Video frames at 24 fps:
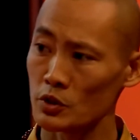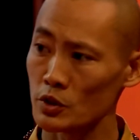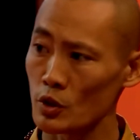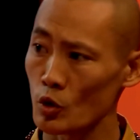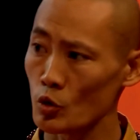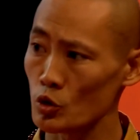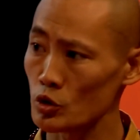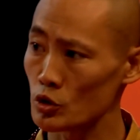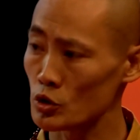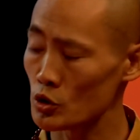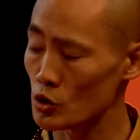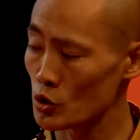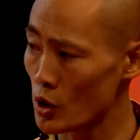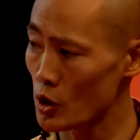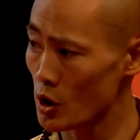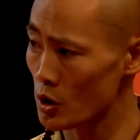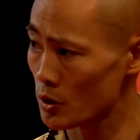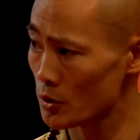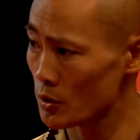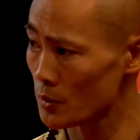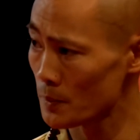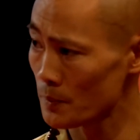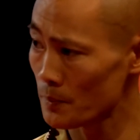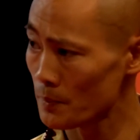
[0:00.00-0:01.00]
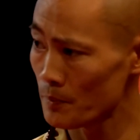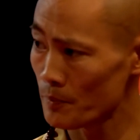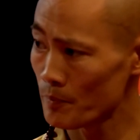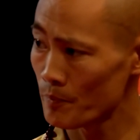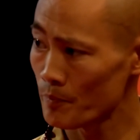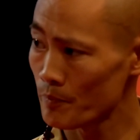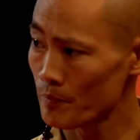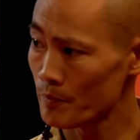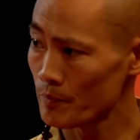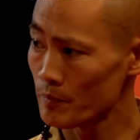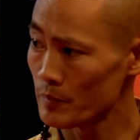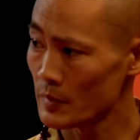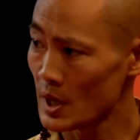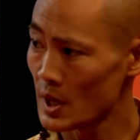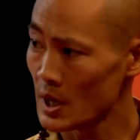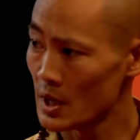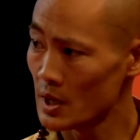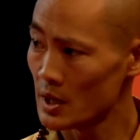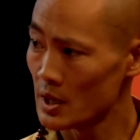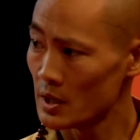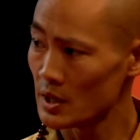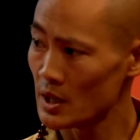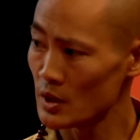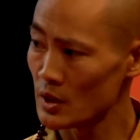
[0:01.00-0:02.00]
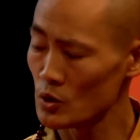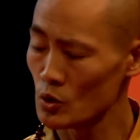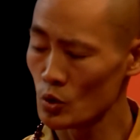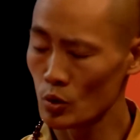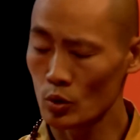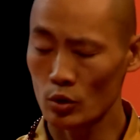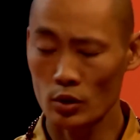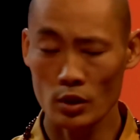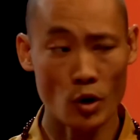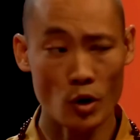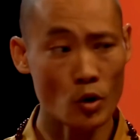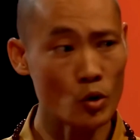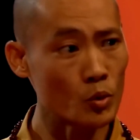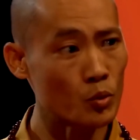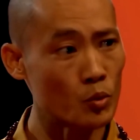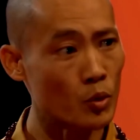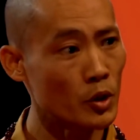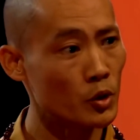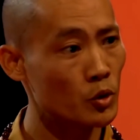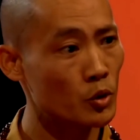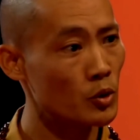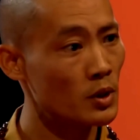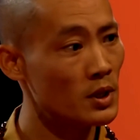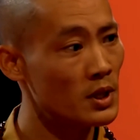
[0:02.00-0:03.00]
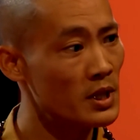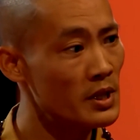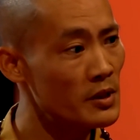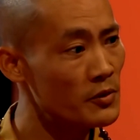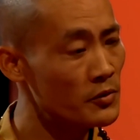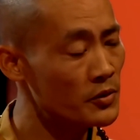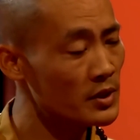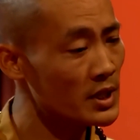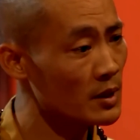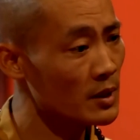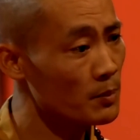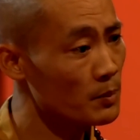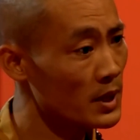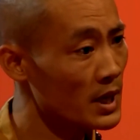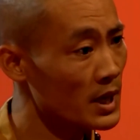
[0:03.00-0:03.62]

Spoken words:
so strong that you don't want to leave that